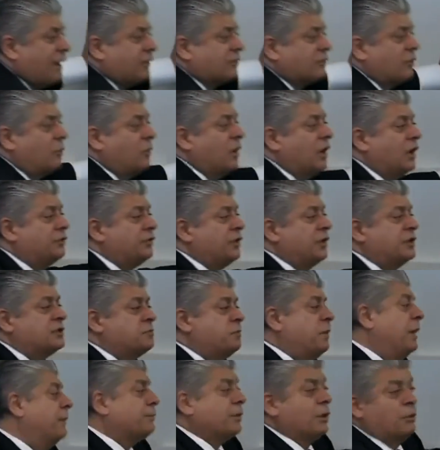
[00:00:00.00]
affect the
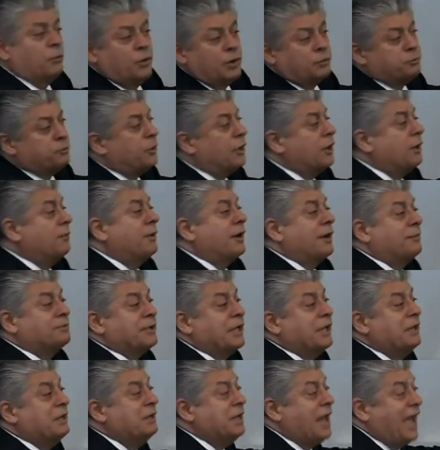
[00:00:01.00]
wealthiest people. At one point, it went
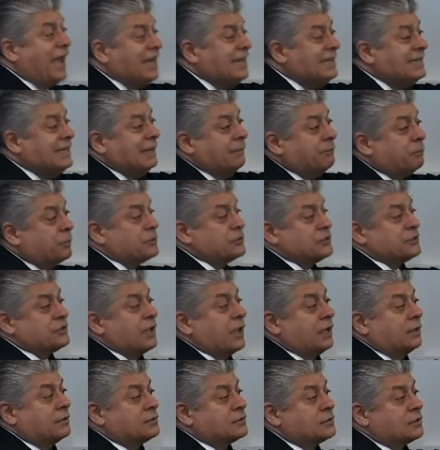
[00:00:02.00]
up to ninety
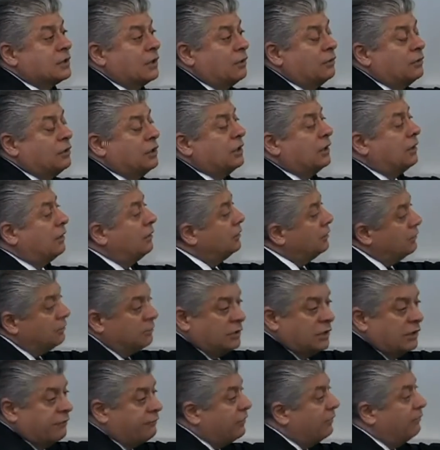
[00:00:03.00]
percent. So you know,
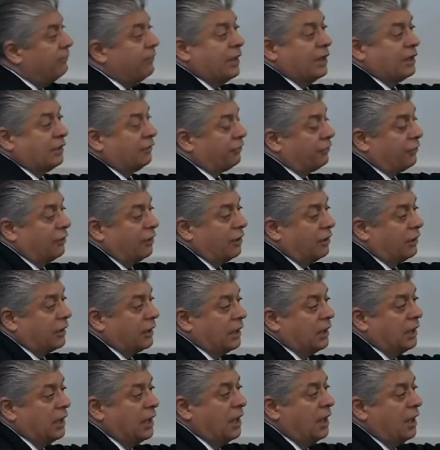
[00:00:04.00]
you give them that
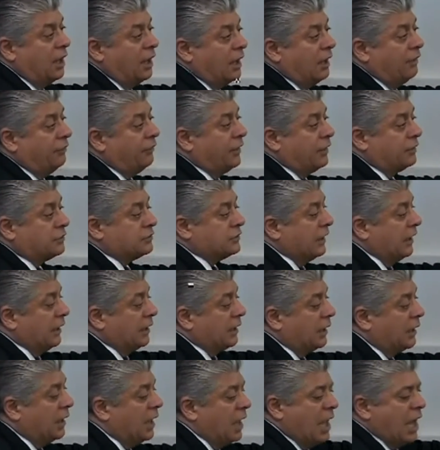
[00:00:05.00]
authority, and they'll
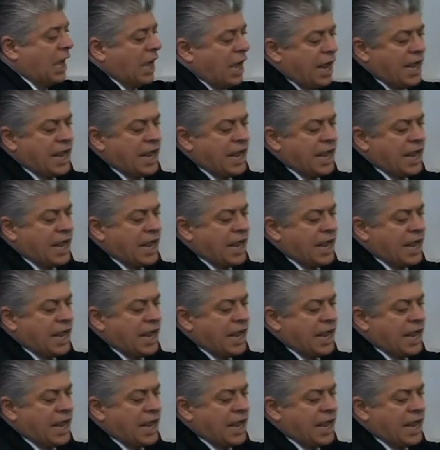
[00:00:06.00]
take it.